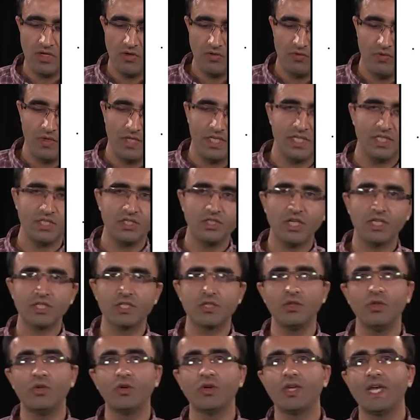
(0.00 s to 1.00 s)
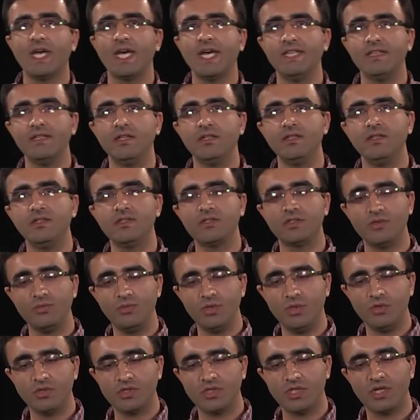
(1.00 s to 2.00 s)
we can just look at the
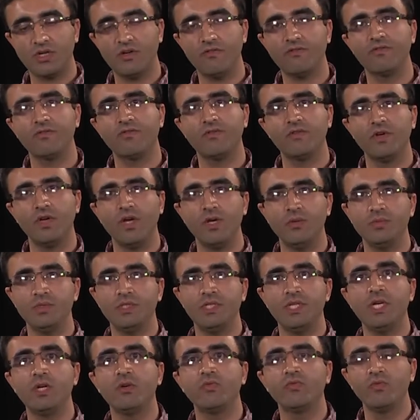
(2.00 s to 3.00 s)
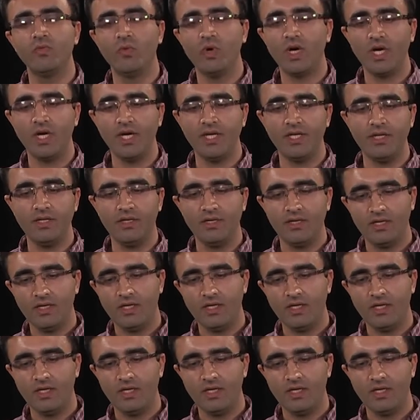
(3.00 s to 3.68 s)
distribution of observed y